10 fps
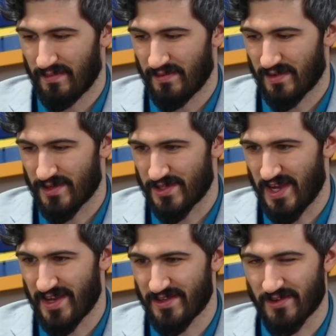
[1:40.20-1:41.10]
Cause she
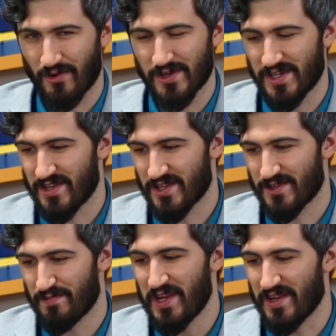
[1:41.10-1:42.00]
has, of course, she has a
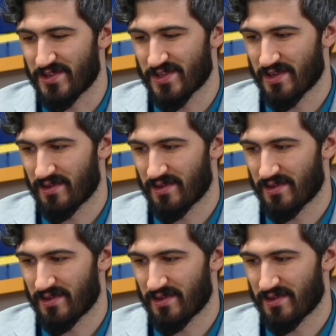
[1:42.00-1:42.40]
speech.